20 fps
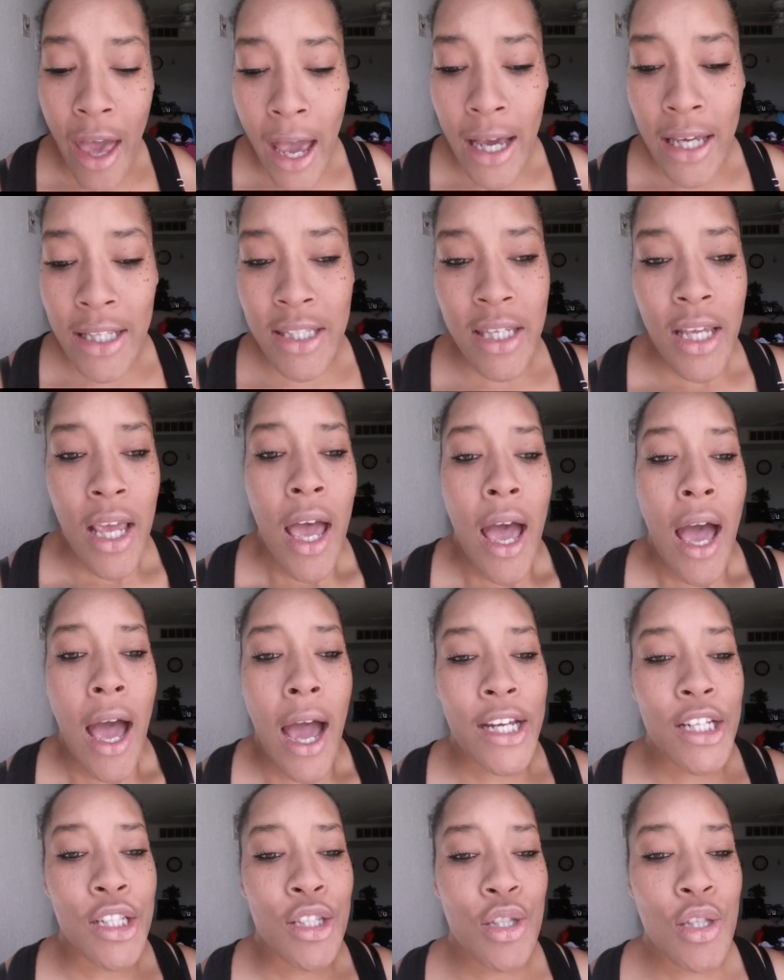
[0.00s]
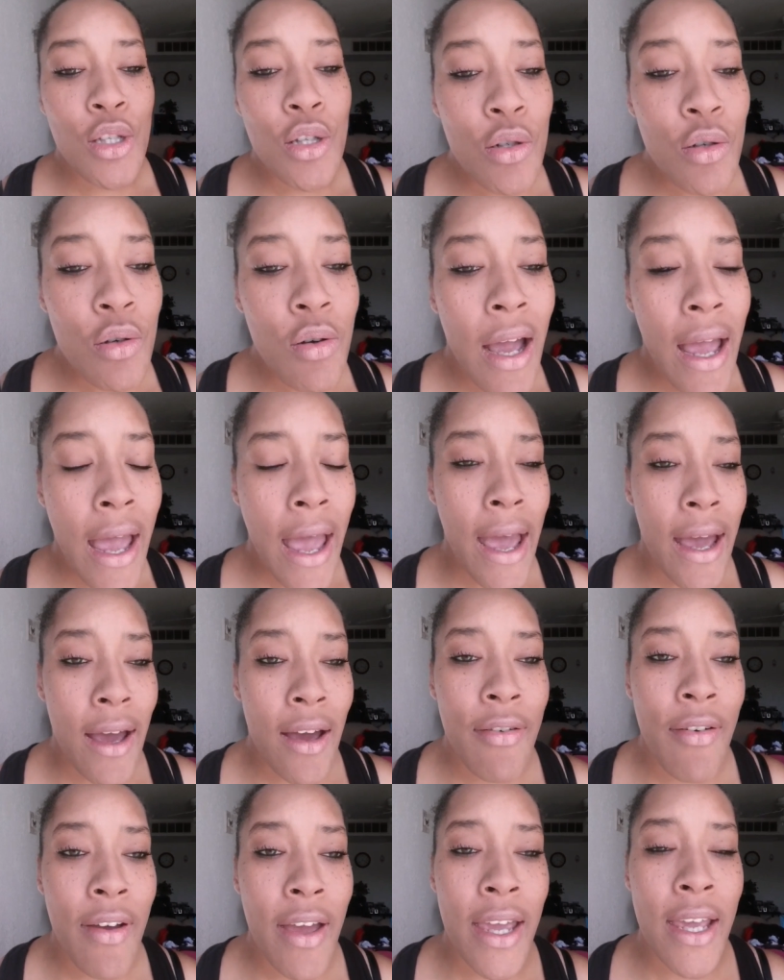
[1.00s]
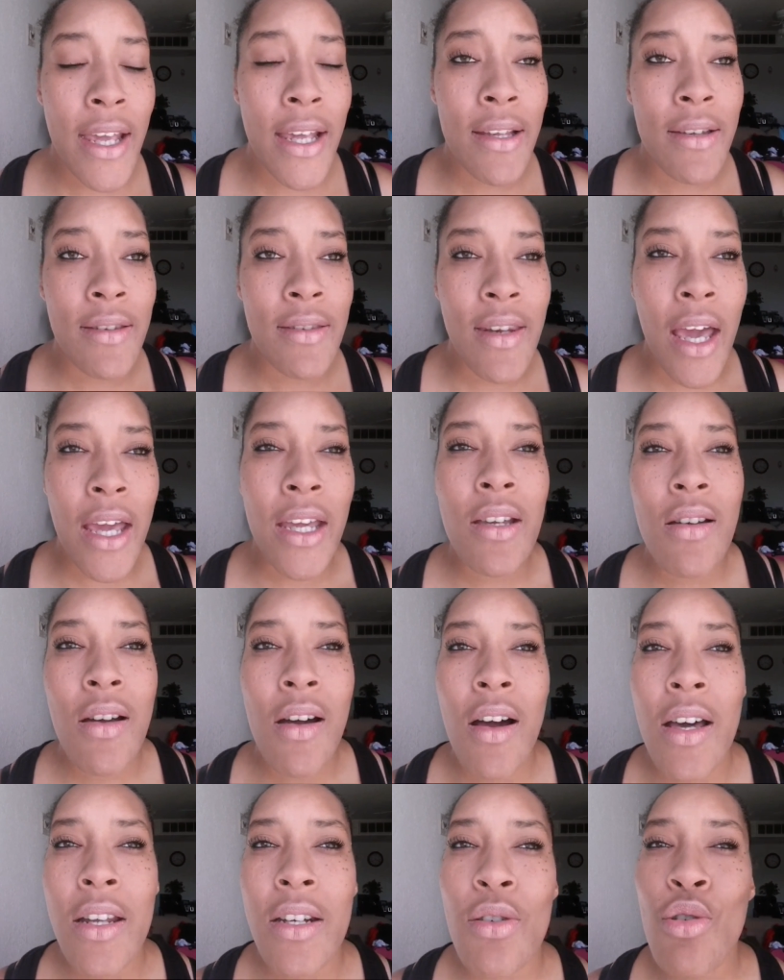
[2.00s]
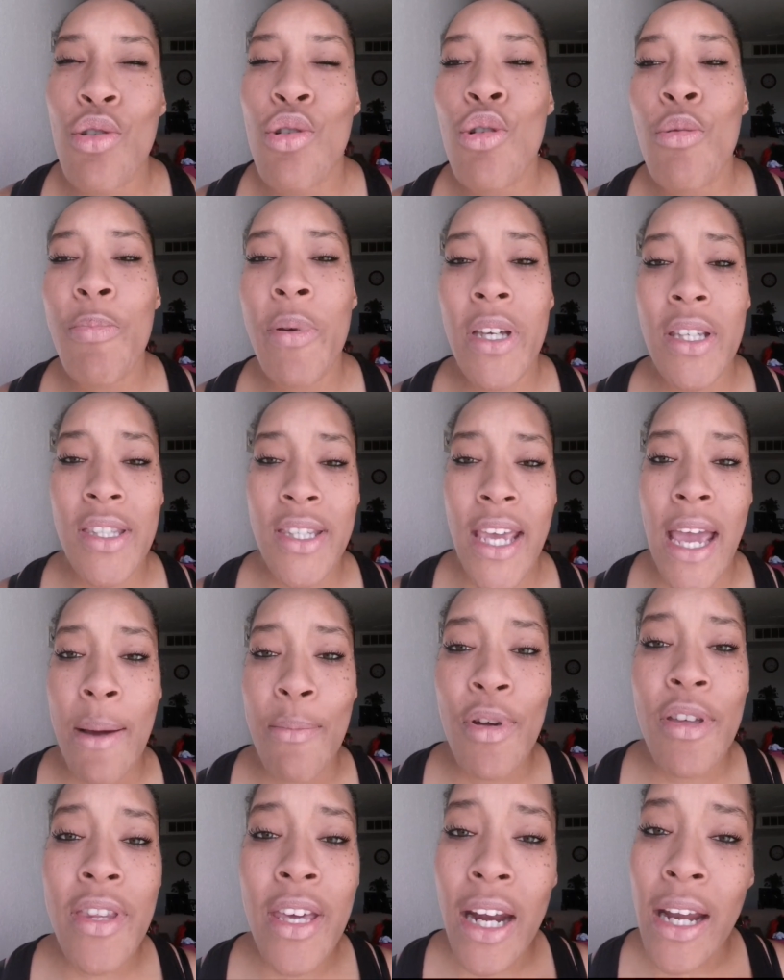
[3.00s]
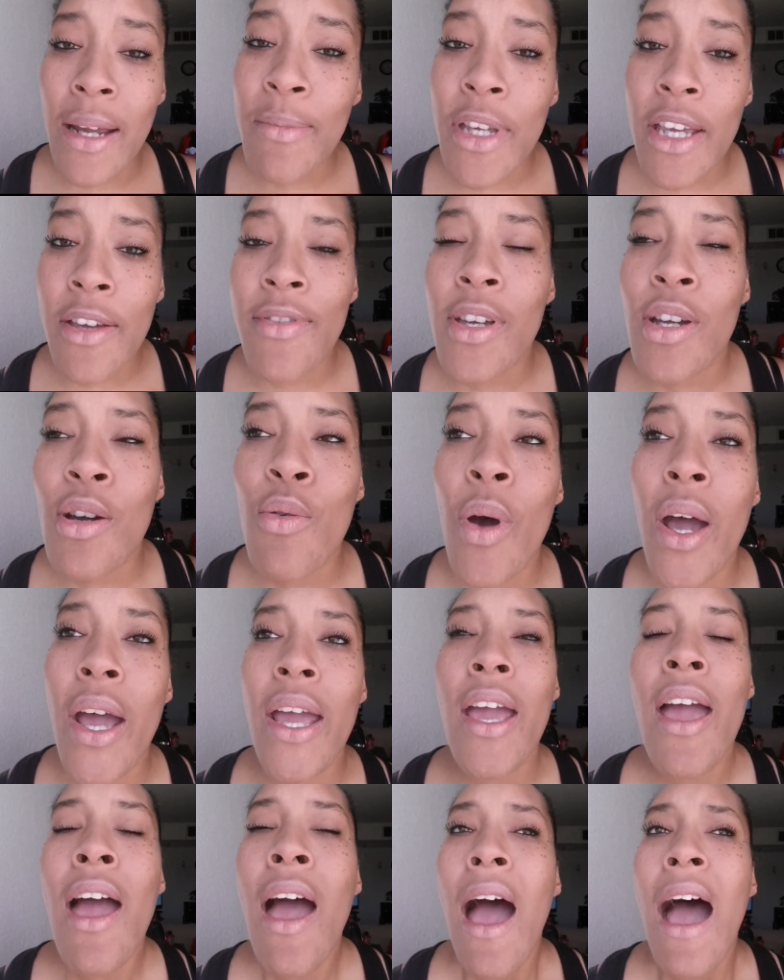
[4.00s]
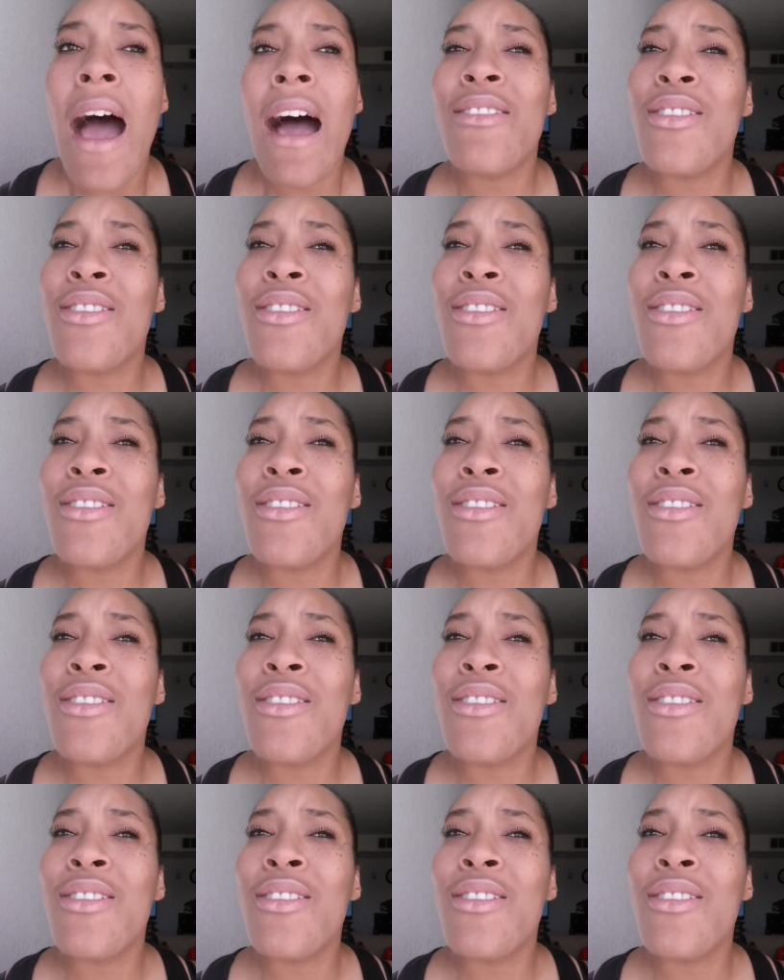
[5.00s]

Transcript: that I do have a Nikon Coolpix camera that I'm giving away.